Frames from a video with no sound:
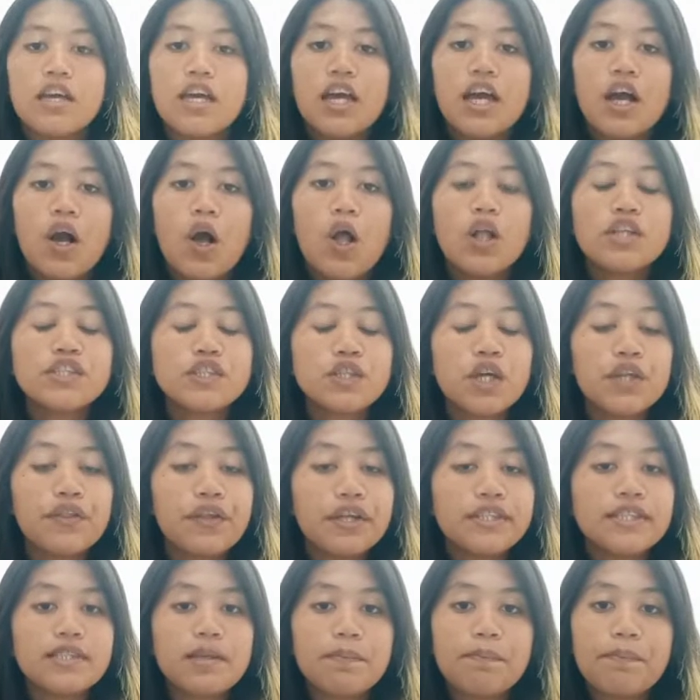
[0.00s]
also
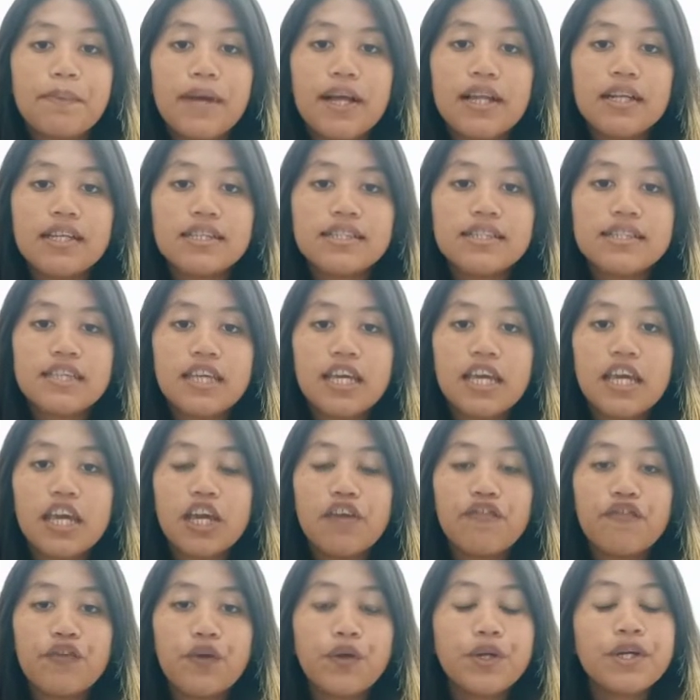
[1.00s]
there's a policy
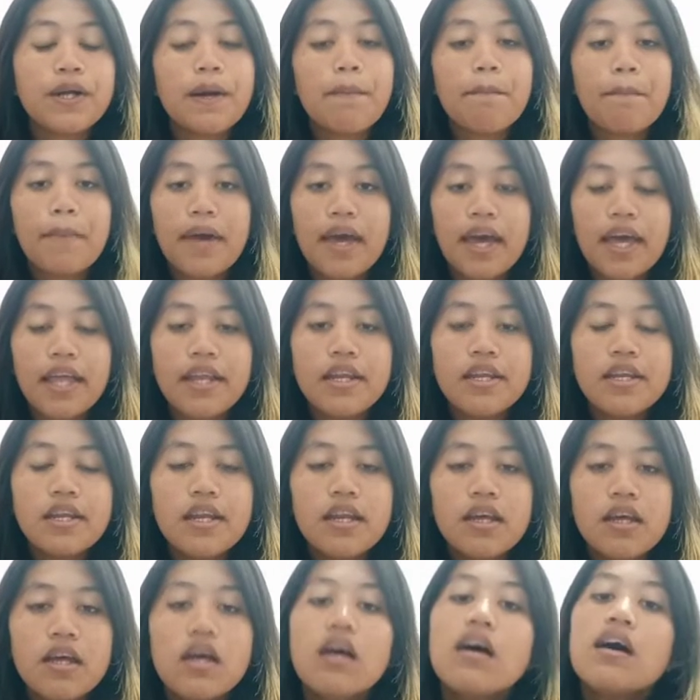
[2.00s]
if you're a man
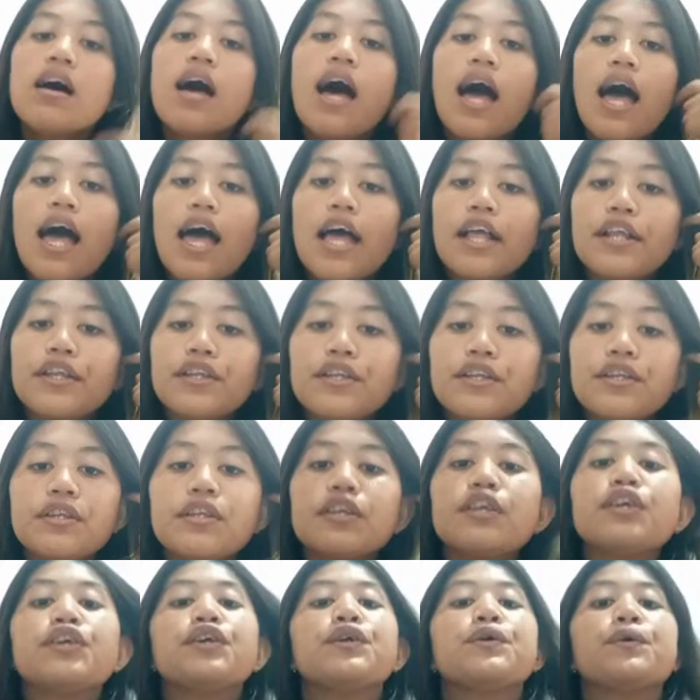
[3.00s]

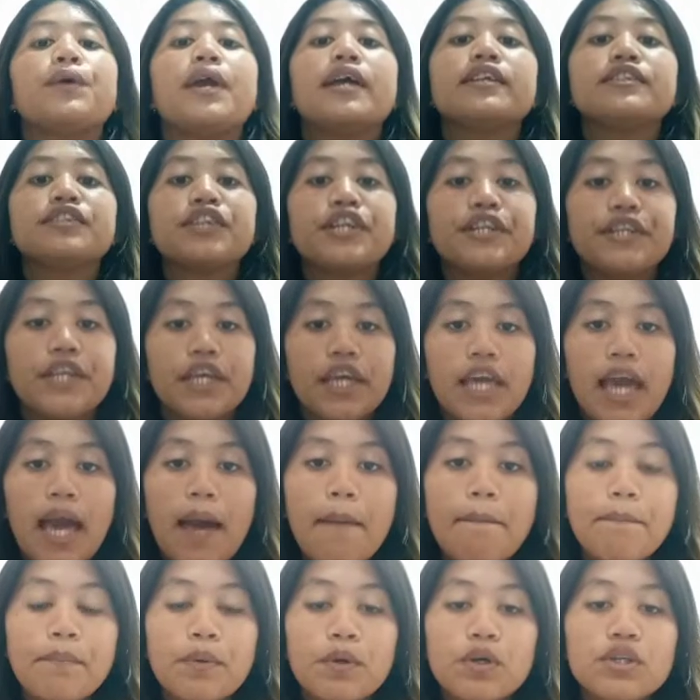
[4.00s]
and you enter the
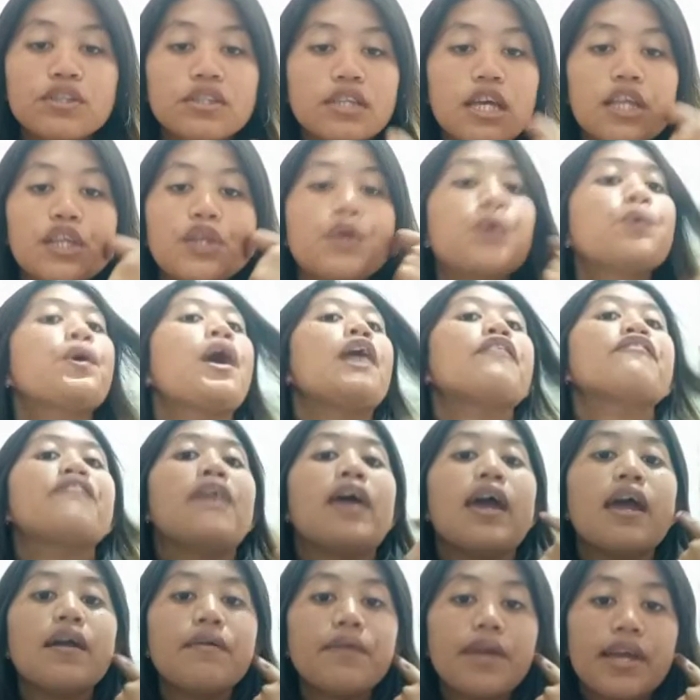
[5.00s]
campus and you have
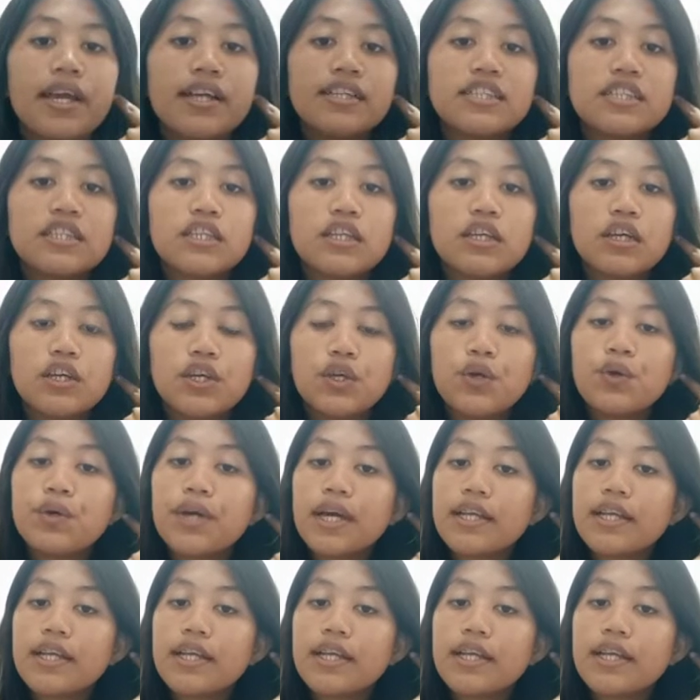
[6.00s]
earrings, you